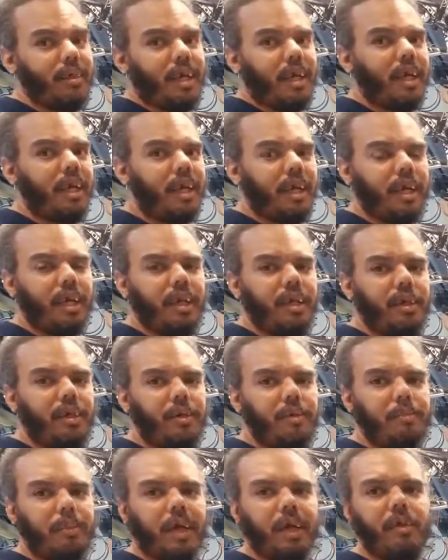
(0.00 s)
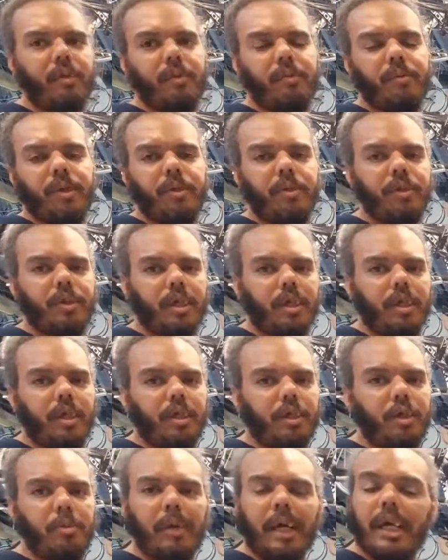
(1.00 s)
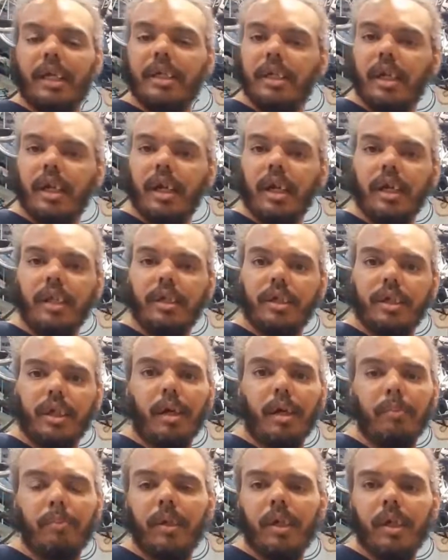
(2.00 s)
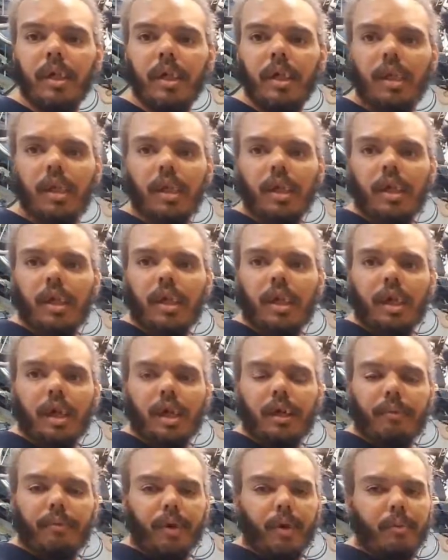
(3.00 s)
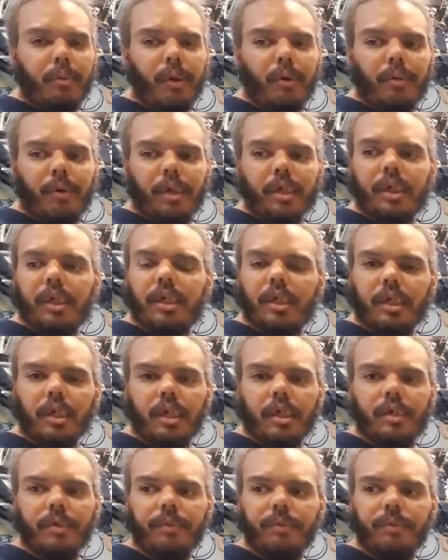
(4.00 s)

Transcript: can. I can do bike reviews on new bikes that I got in the shop. If anybody wants to,